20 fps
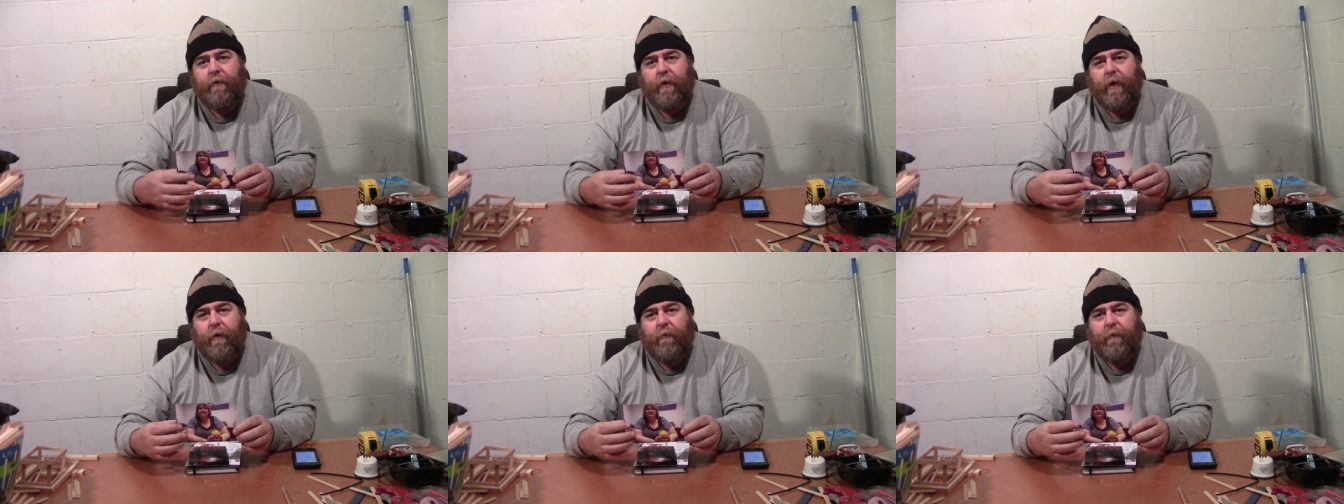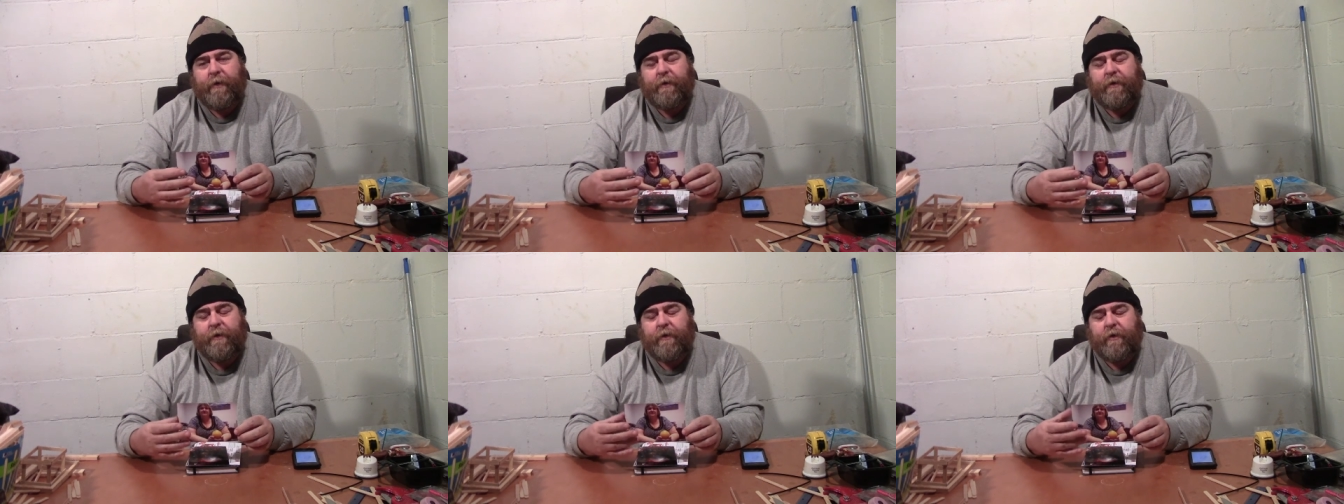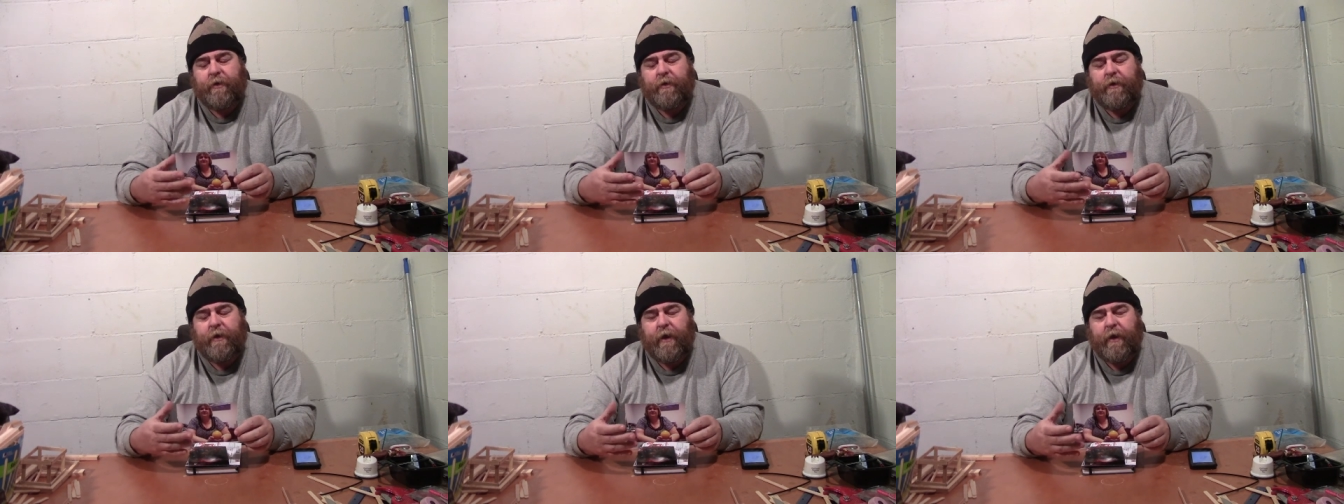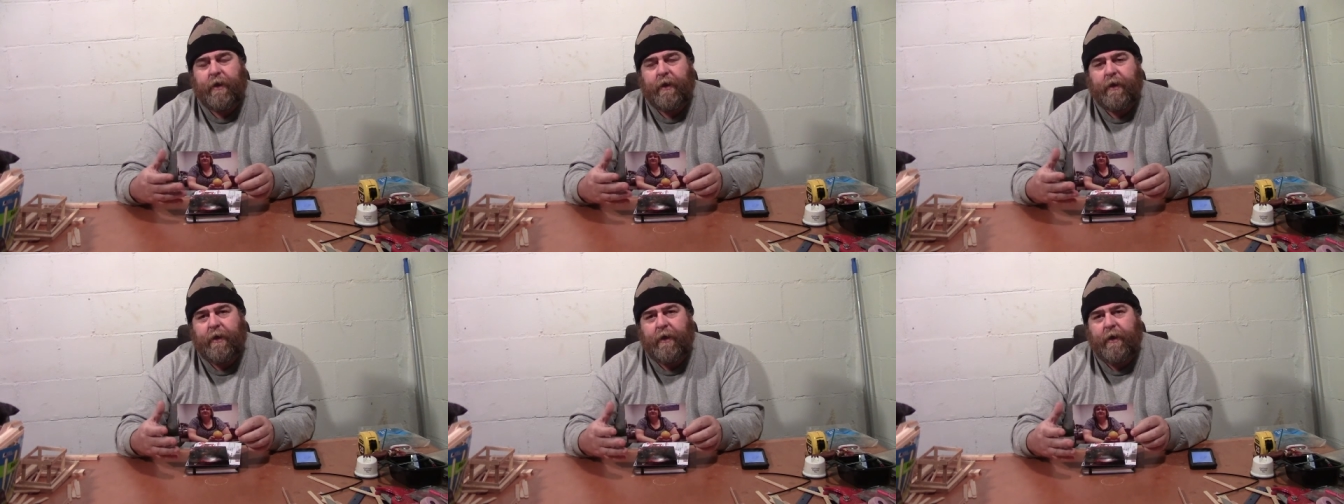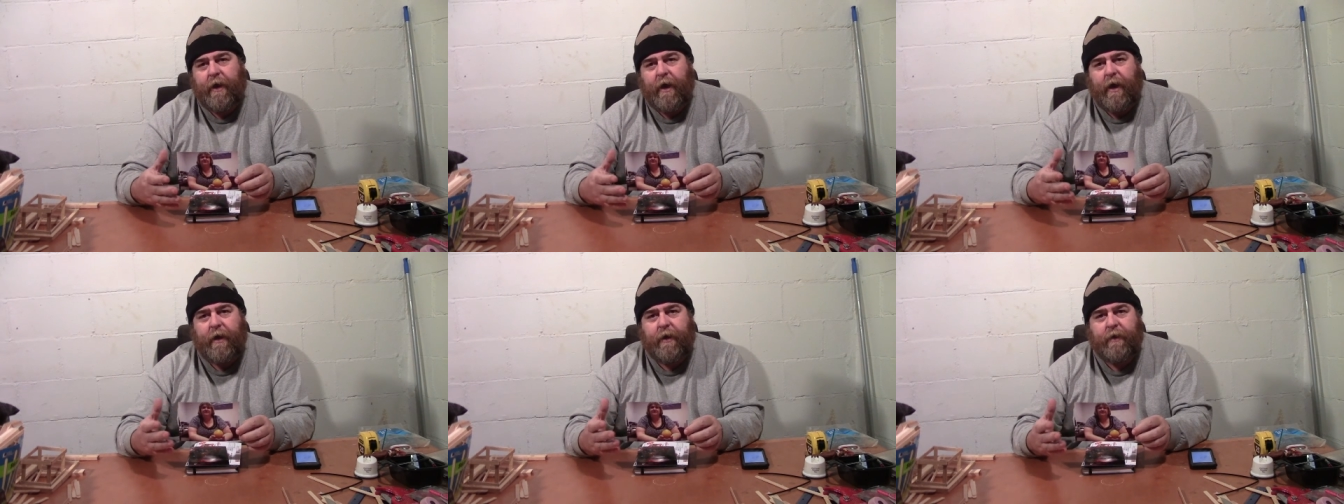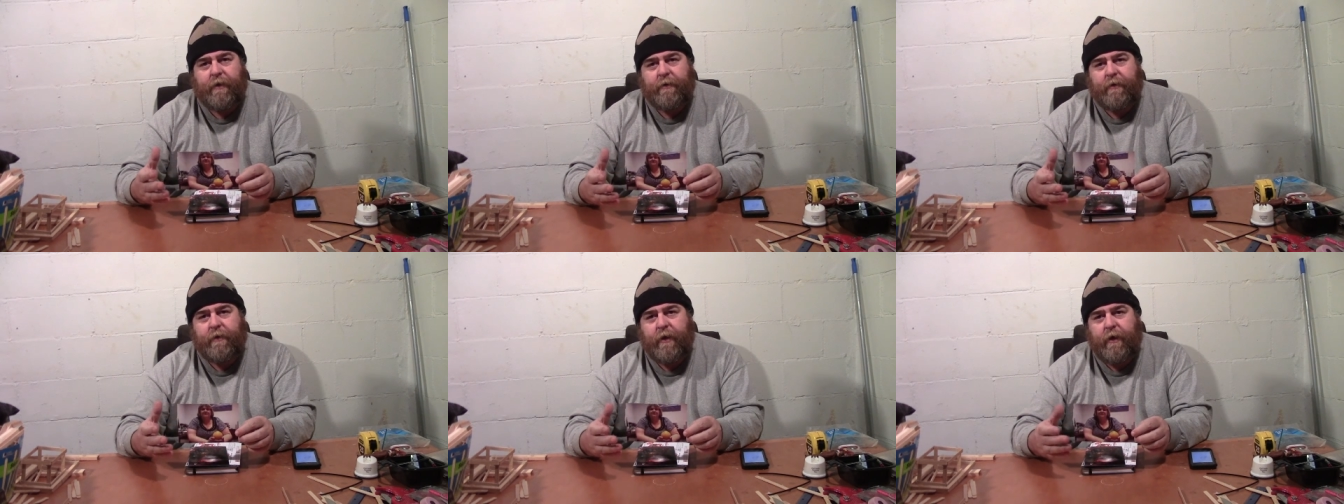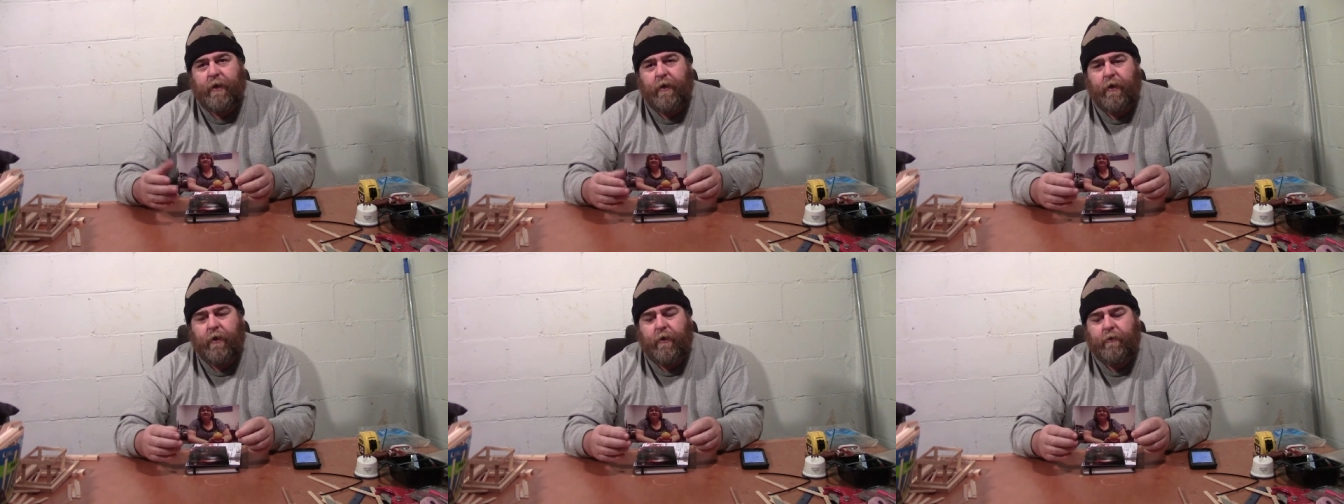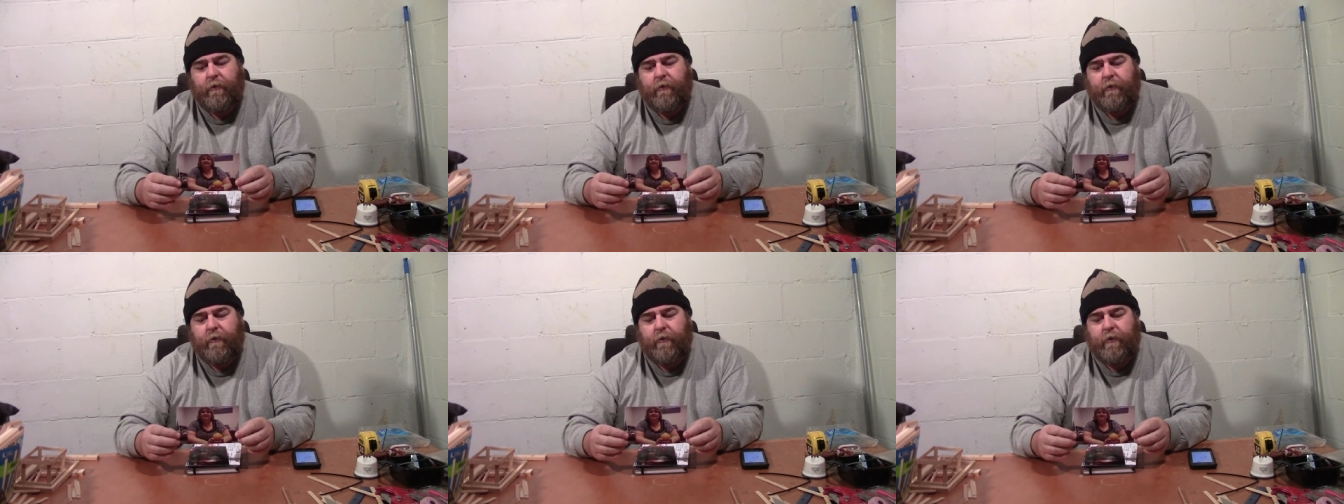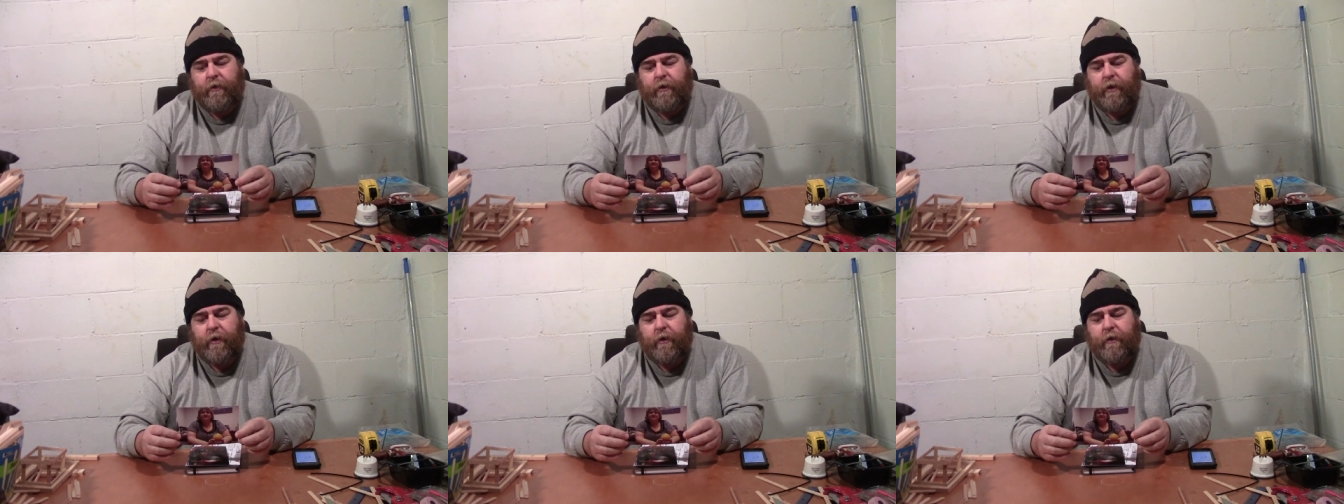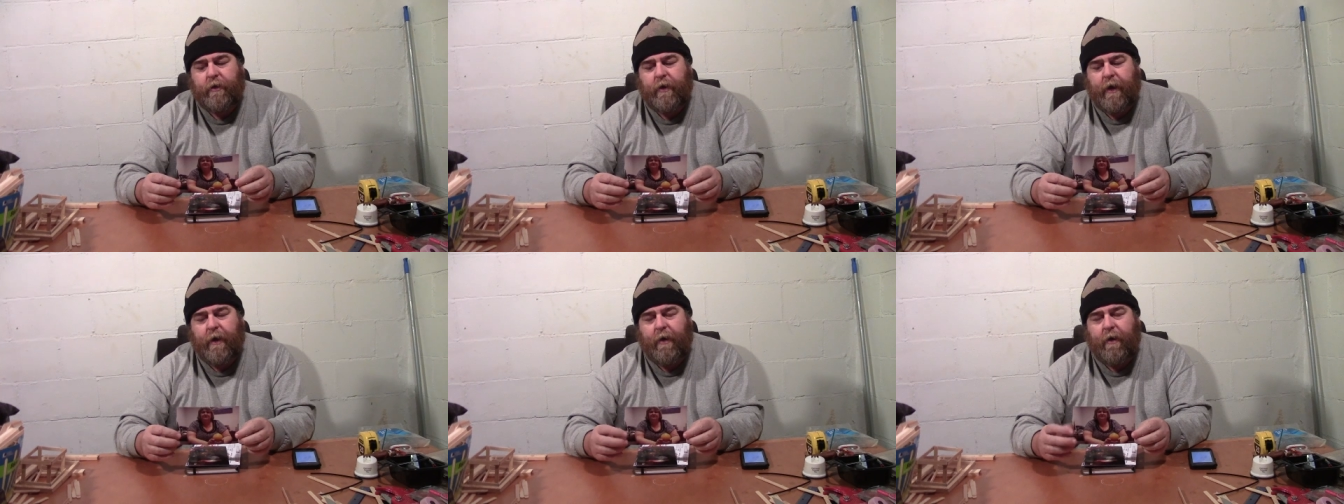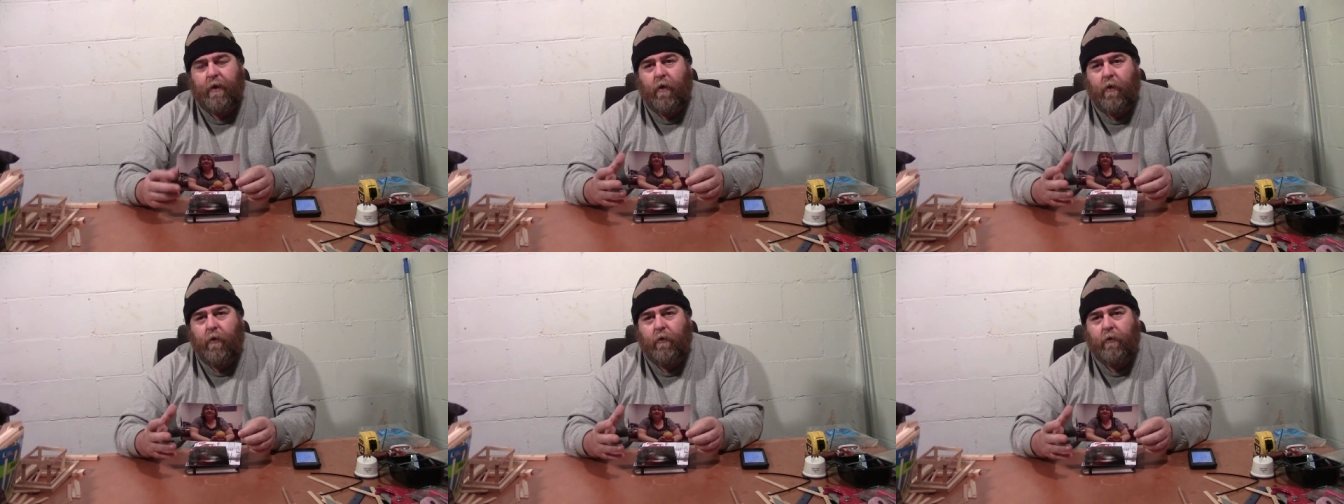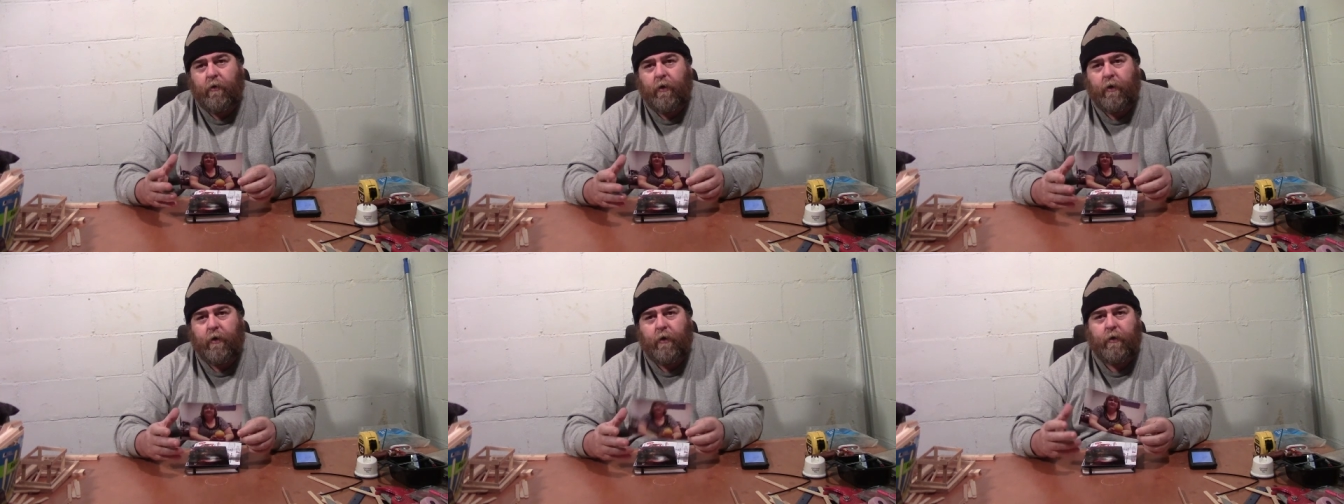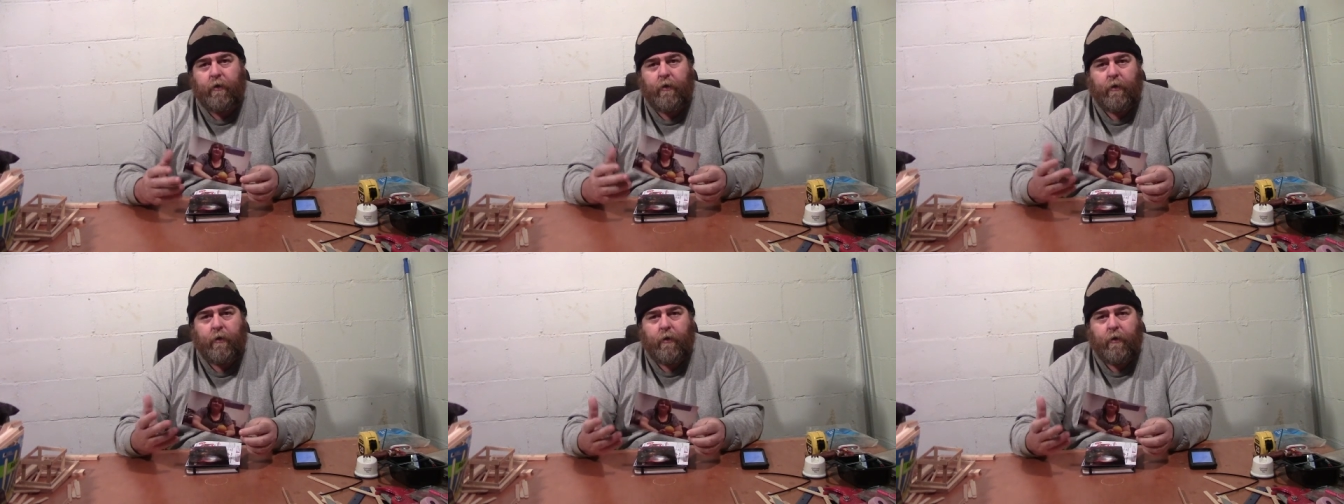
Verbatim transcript: you know, my sister sitting at the desk, you know, she looks like an owner,